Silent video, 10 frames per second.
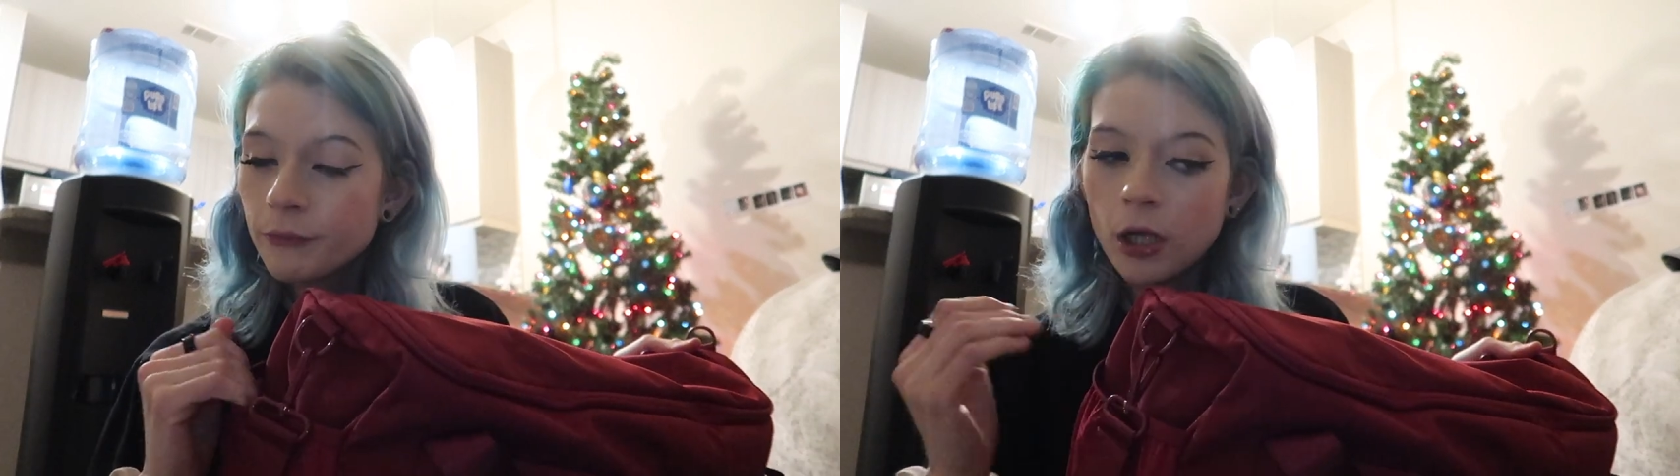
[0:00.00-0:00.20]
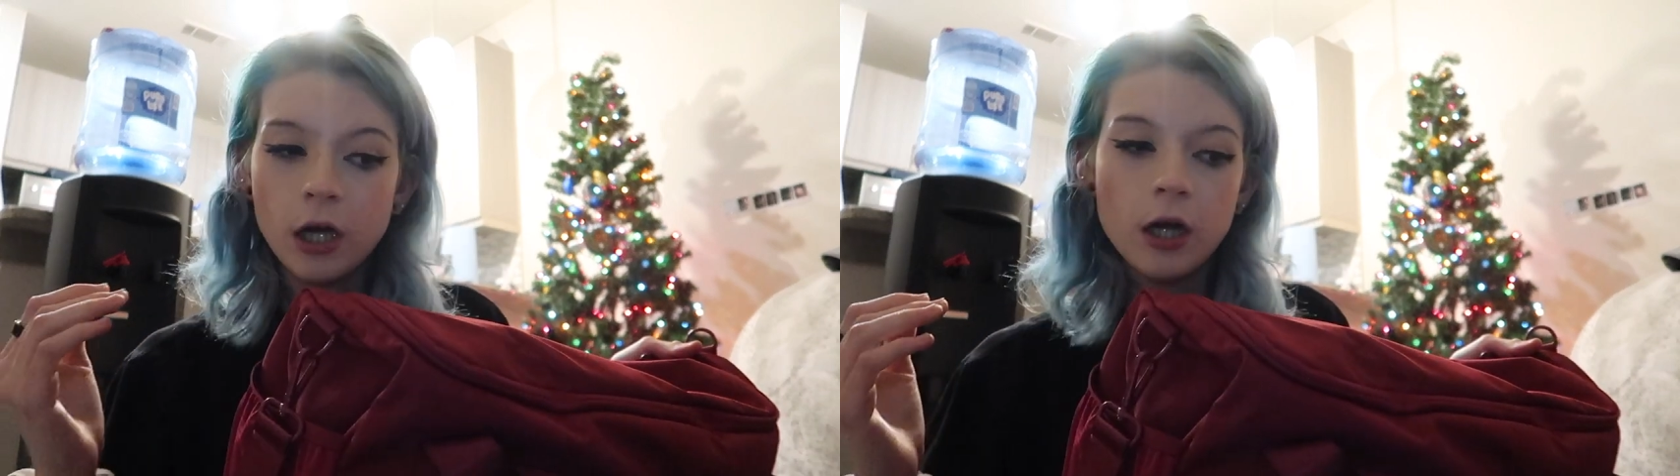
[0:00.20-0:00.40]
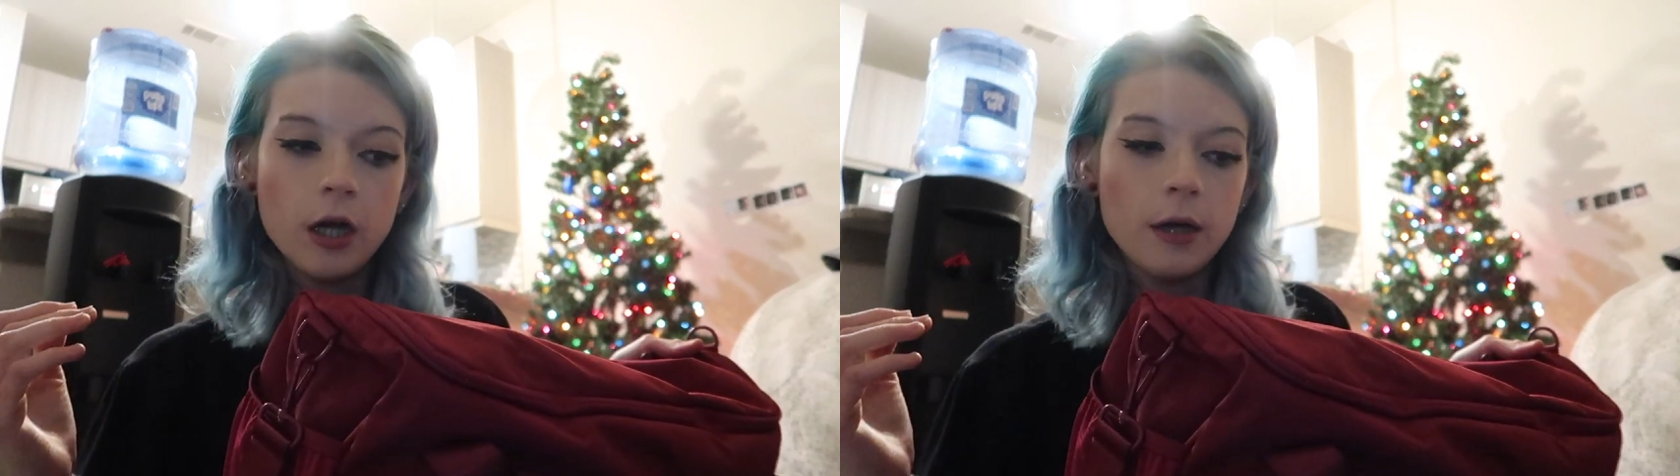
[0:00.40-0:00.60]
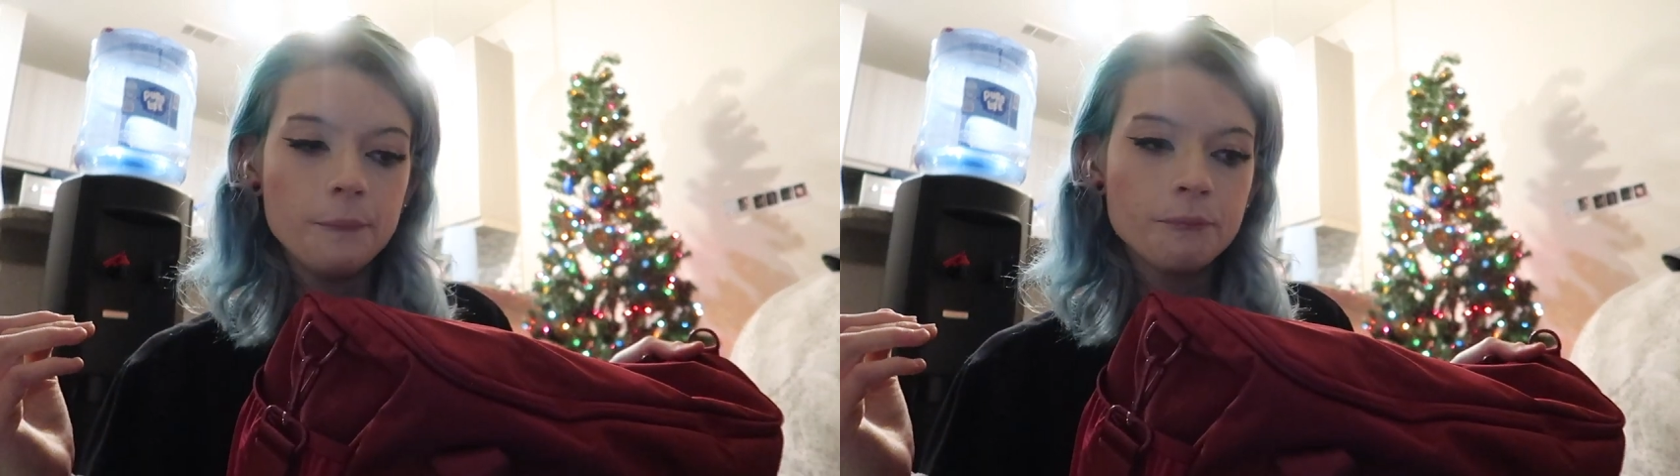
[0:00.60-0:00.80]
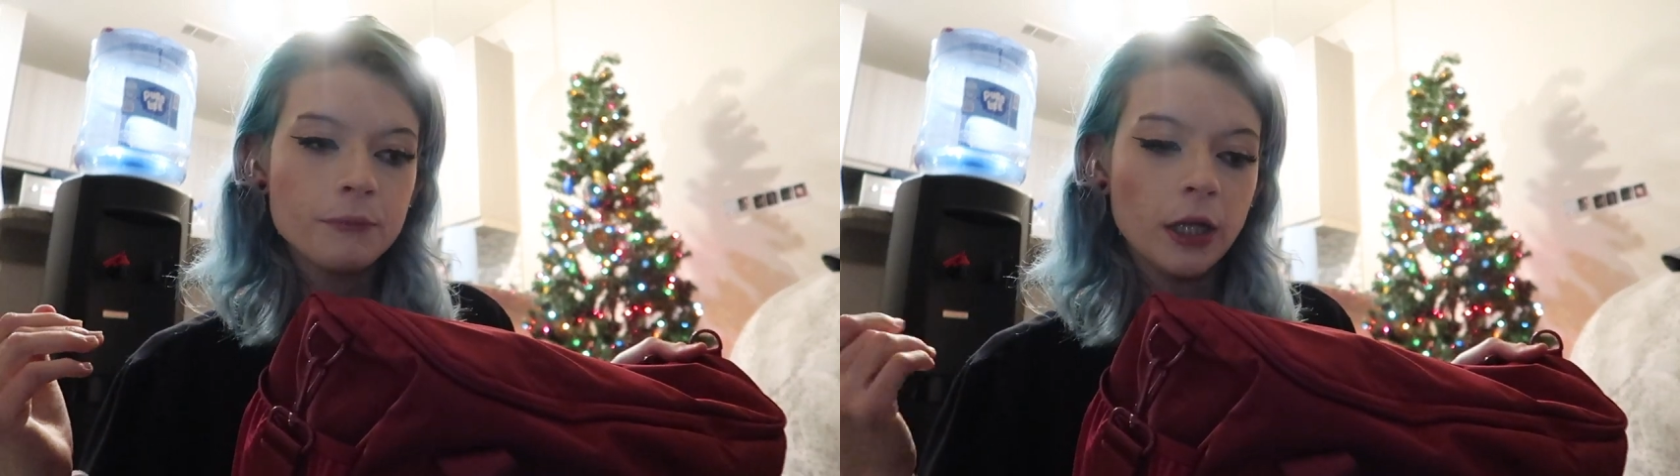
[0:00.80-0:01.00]

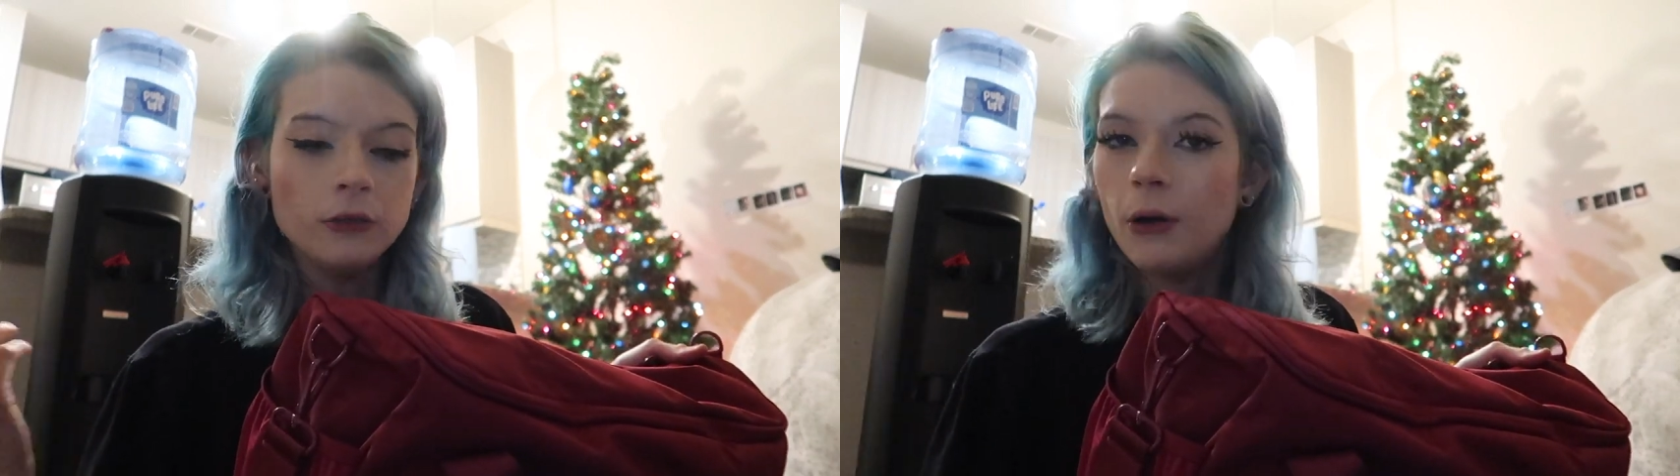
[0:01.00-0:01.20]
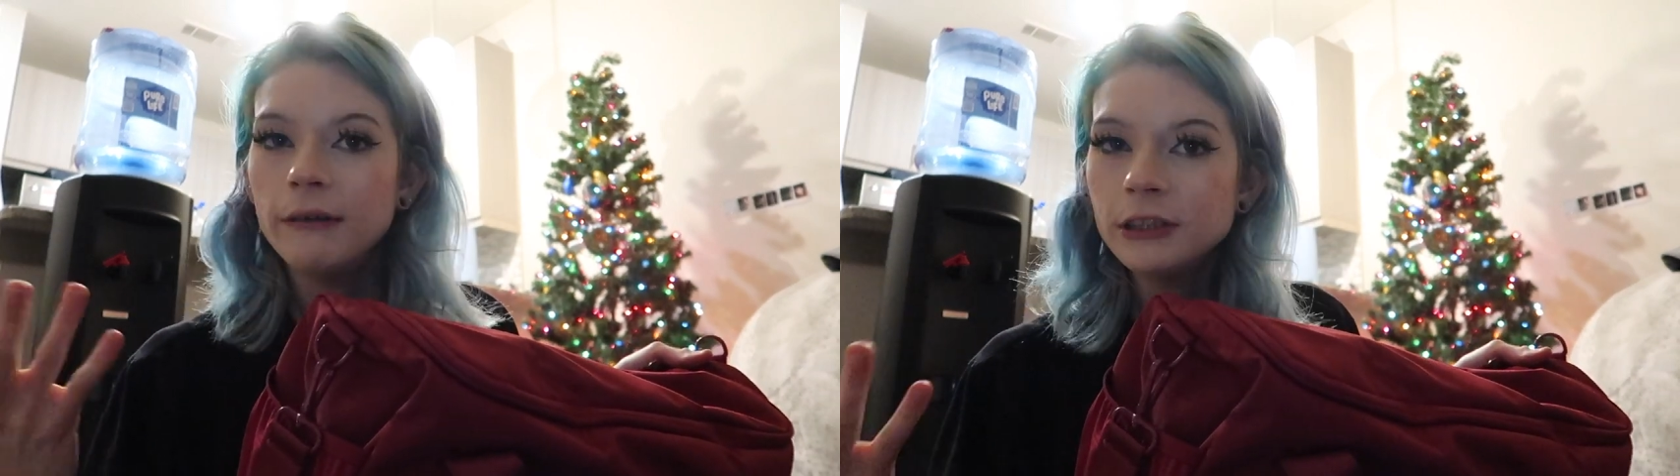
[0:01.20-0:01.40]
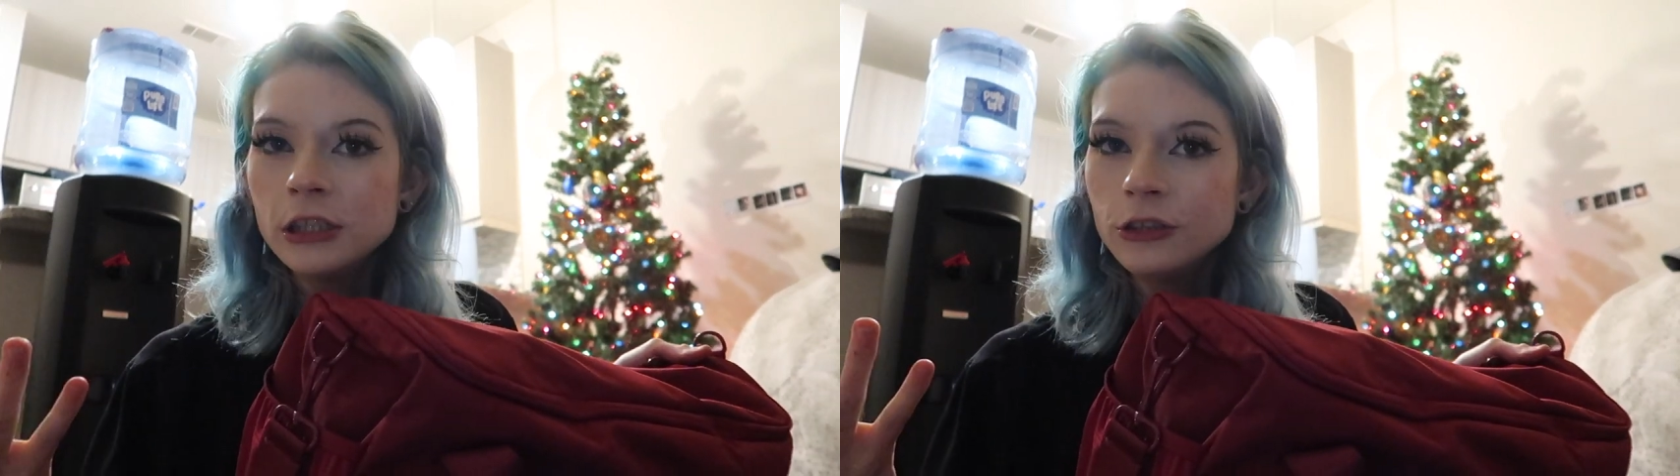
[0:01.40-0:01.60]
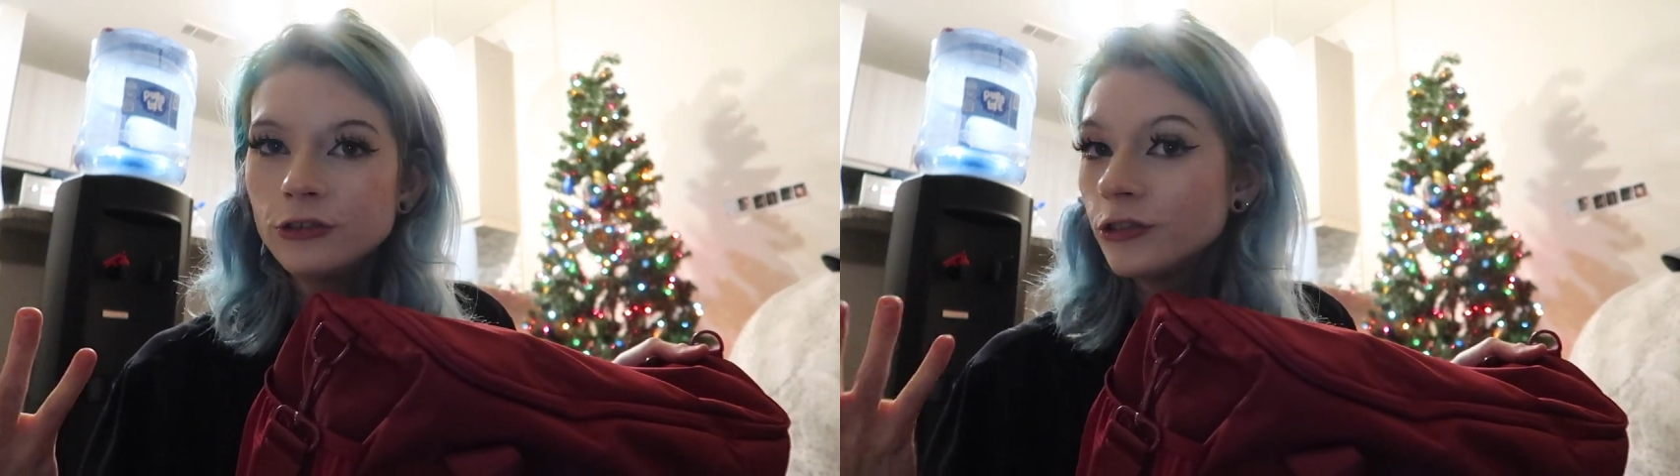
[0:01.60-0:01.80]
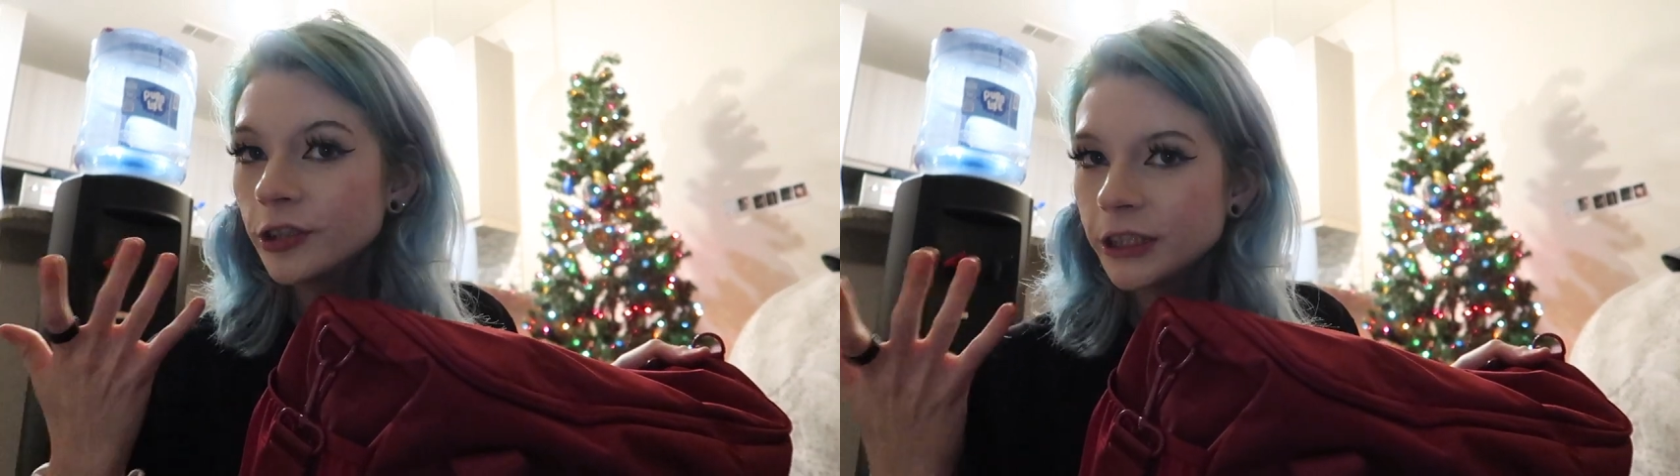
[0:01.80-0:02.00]
I don't have an
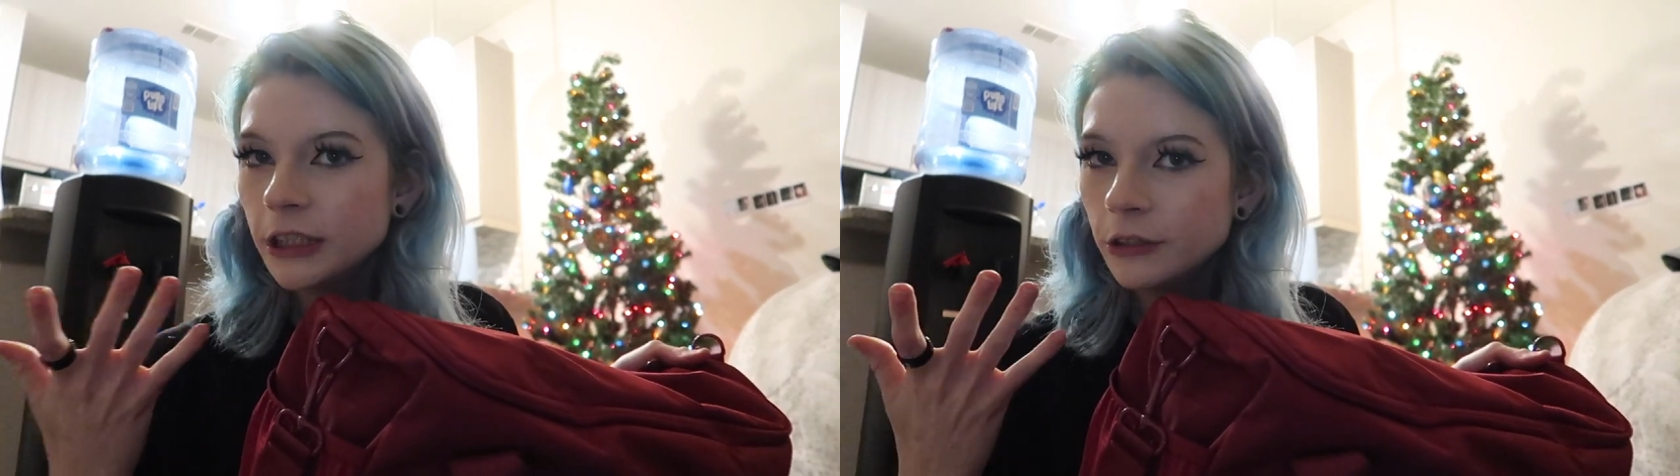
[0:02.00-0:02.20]
energy drink in